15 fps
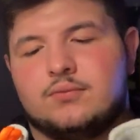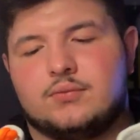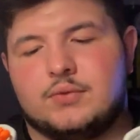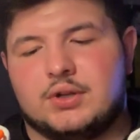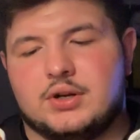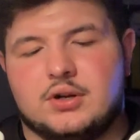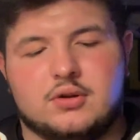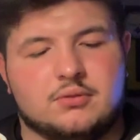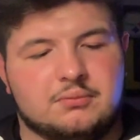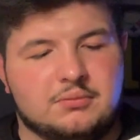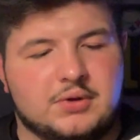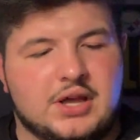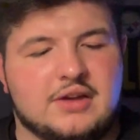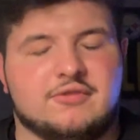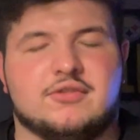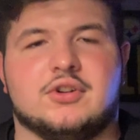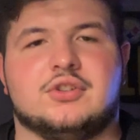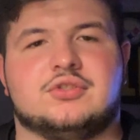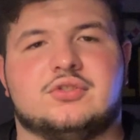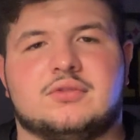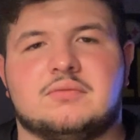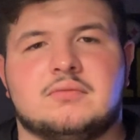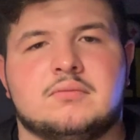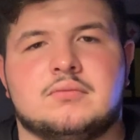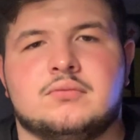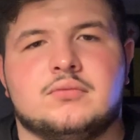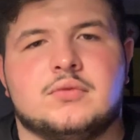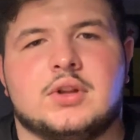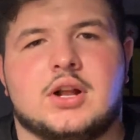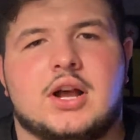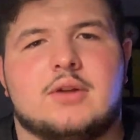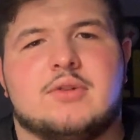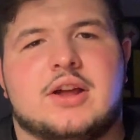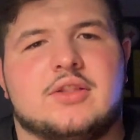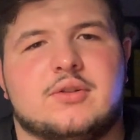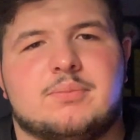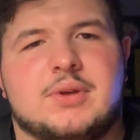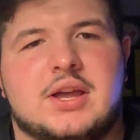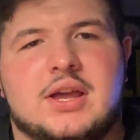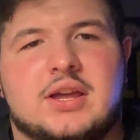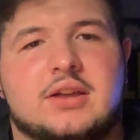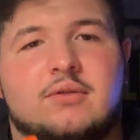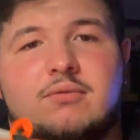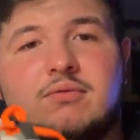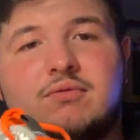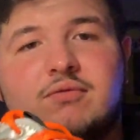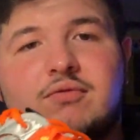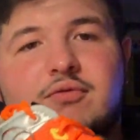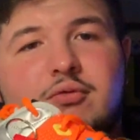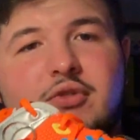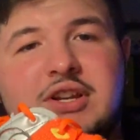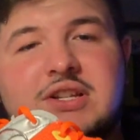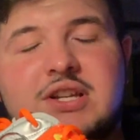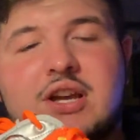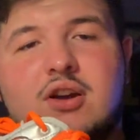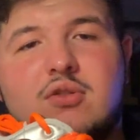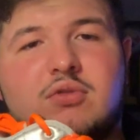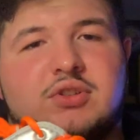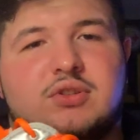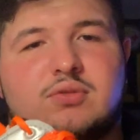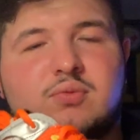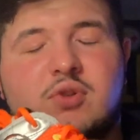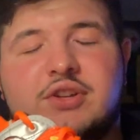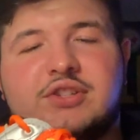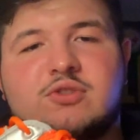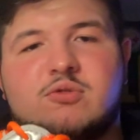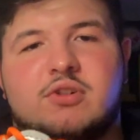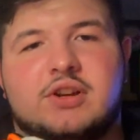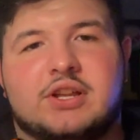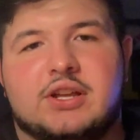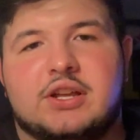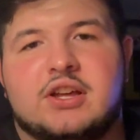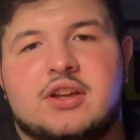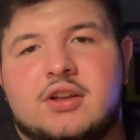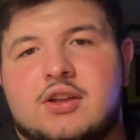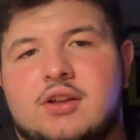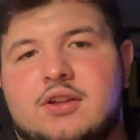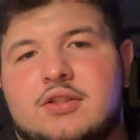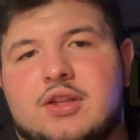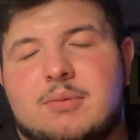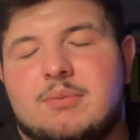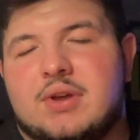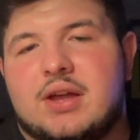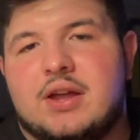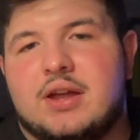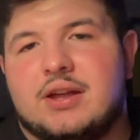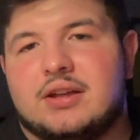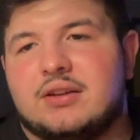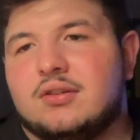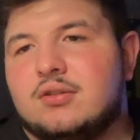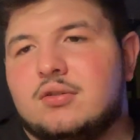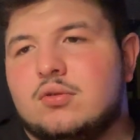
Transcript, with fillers: you know, at first, you know, I'd rather pay retail, which is 120, than paying